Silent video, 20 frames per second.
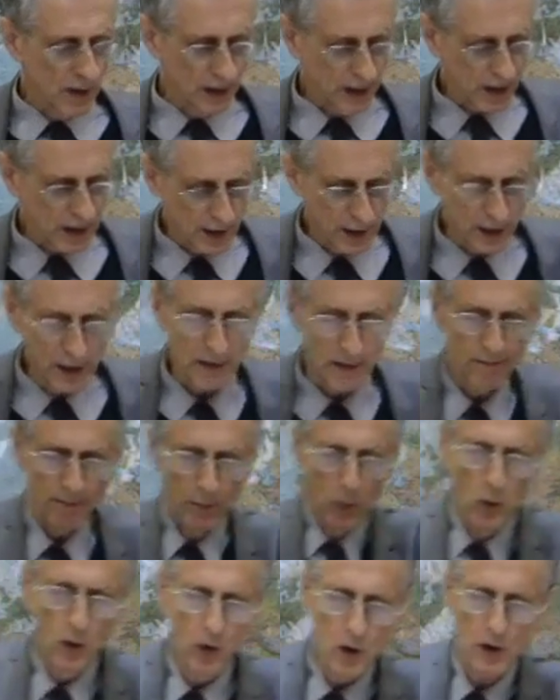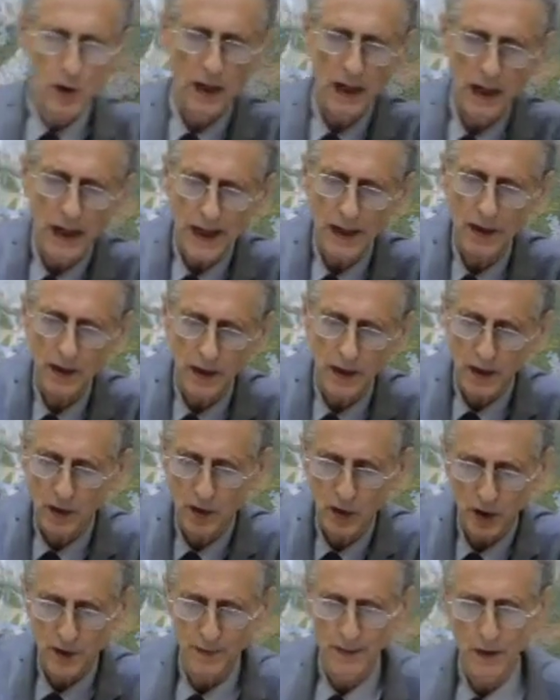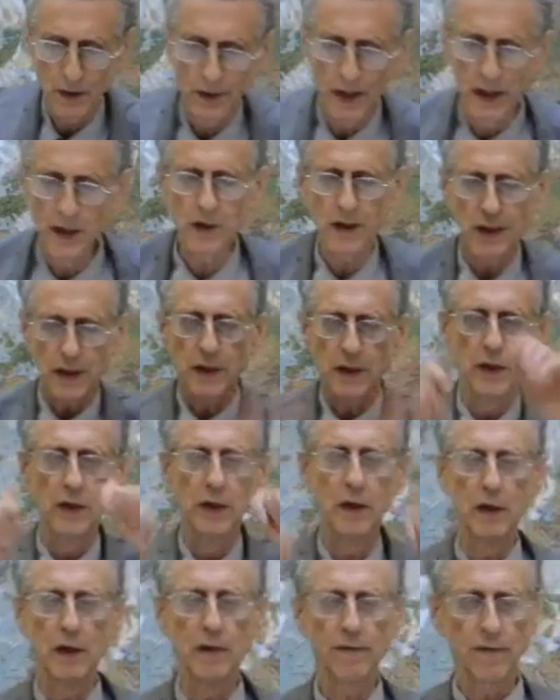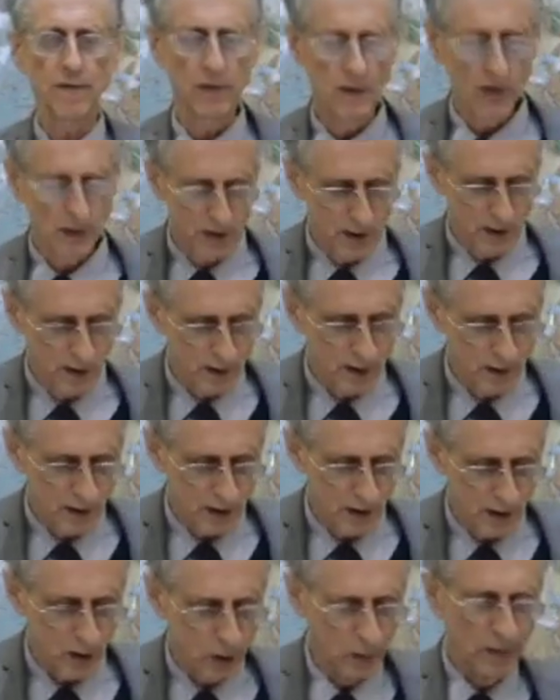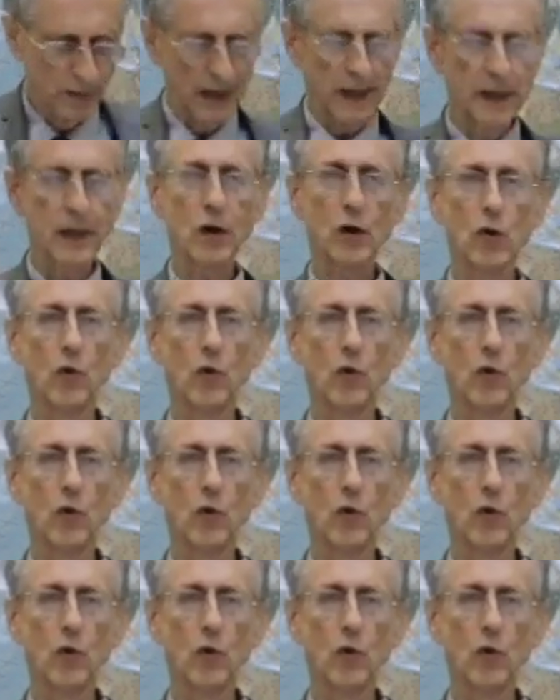they're going to give more galactic cosmic rays hitting the Earth, it'll make it